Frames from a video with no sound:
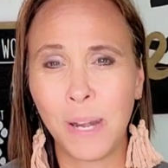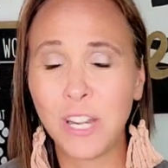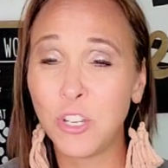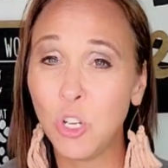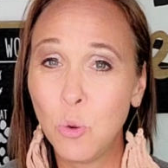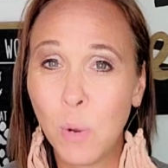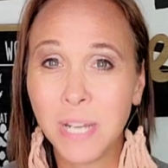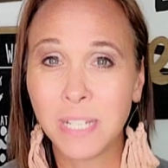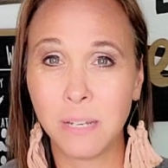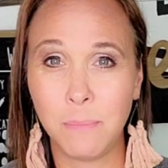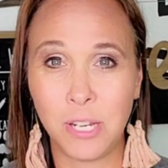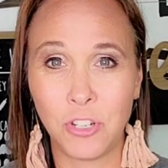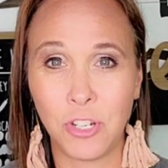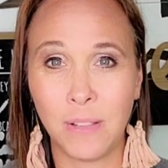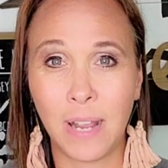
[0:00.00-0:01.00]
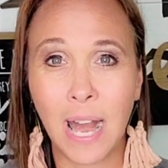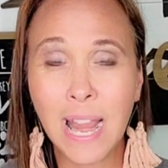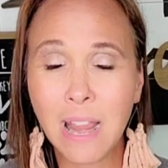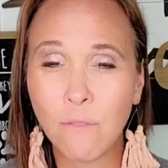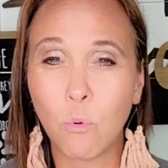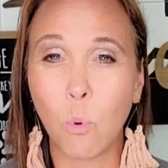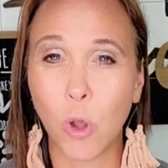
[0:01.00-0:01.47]
but I do want to mention that
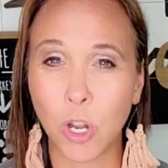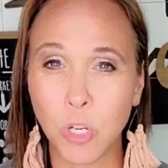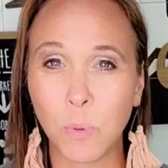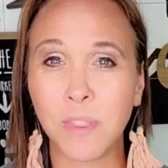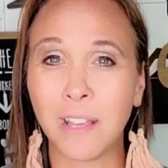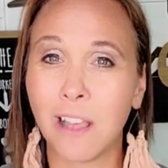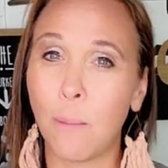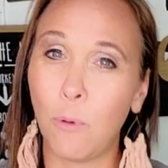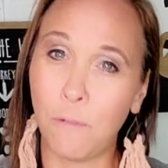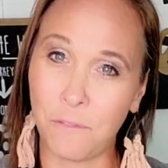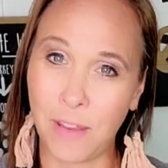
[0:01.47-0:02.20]
I have worked with a couple